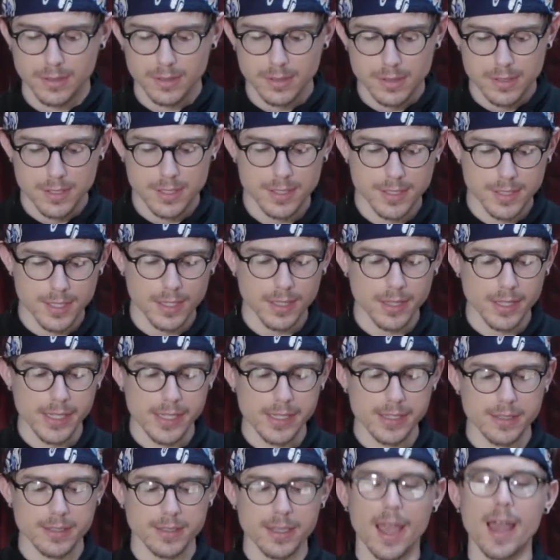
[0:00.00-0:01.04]

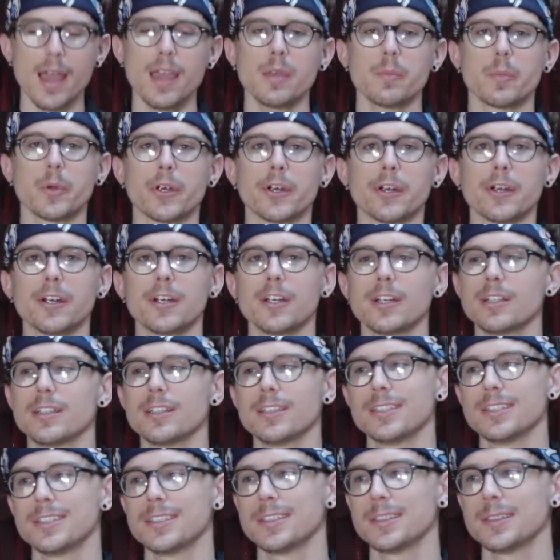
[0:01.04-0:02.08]
silly cyber
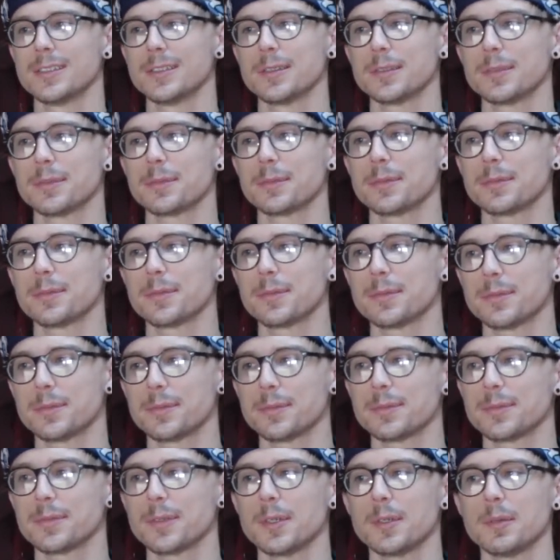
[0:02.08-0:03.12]

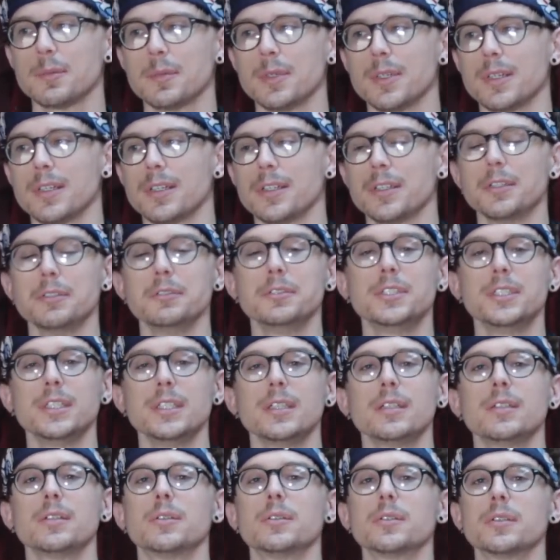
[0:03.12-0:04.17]
from
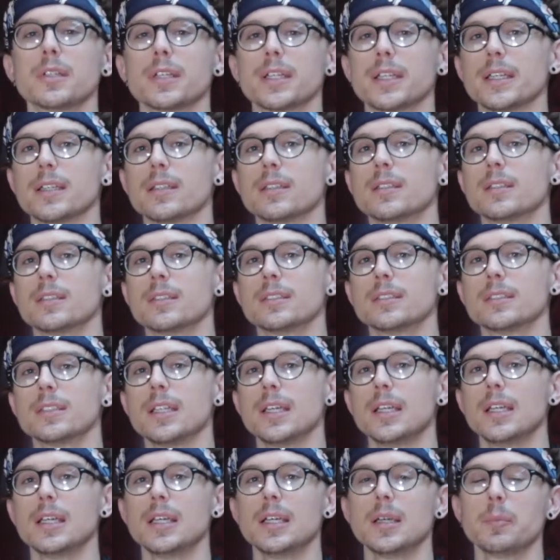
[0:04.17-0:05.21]
Eugene, Oregon.
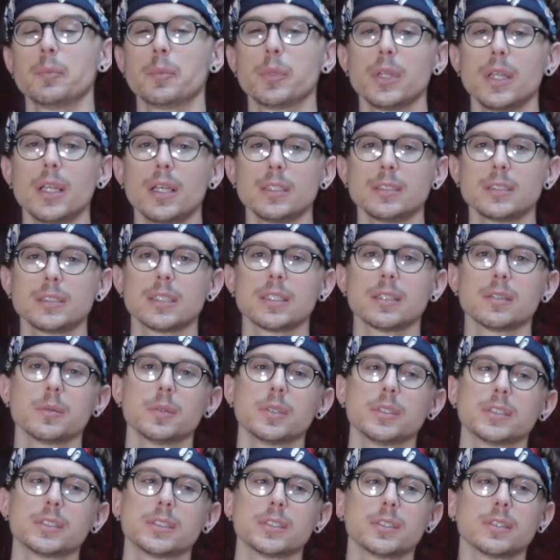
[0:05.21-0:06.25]
Plus, there
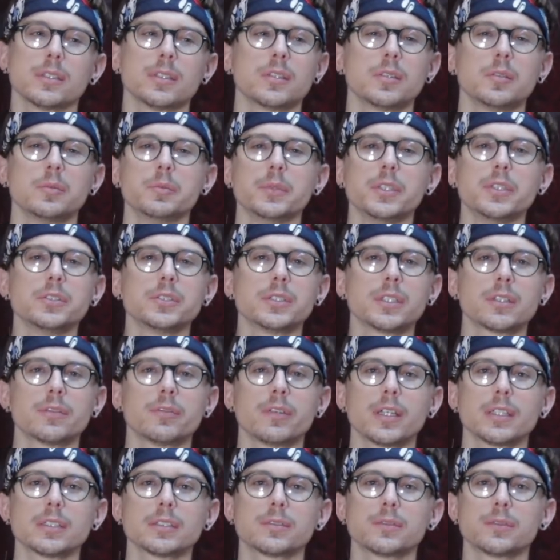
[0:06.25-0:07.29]
was a little music
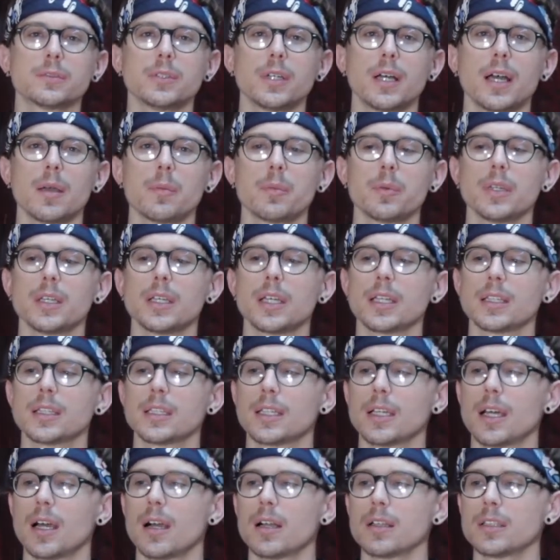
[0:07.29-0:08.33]
festival happening at the
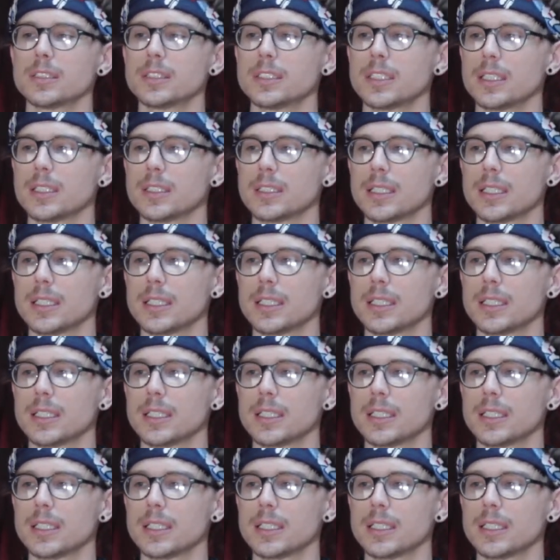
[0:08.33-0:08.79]
college down